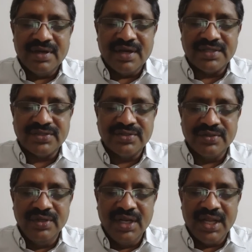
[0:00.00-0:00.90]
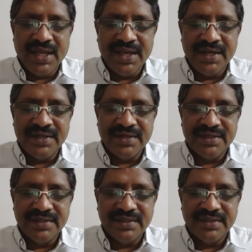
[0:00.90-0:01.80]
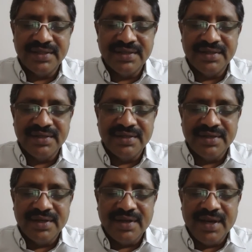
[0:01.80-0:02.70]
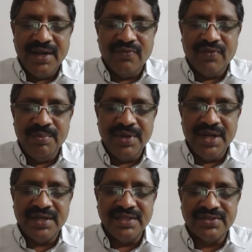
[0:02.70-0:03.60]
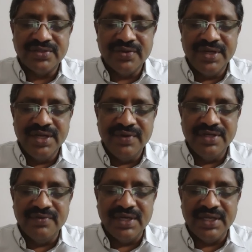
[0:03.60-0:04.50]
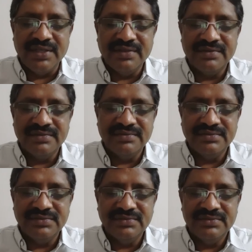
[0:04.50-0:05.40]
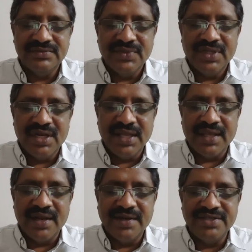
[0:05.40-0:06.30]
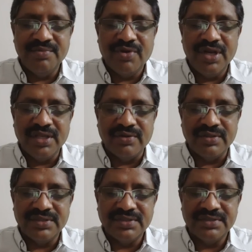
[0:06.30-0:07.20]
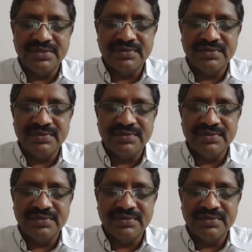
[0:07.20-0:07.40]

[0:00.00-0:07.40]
are so light and vibrating so individually, like energy molecules.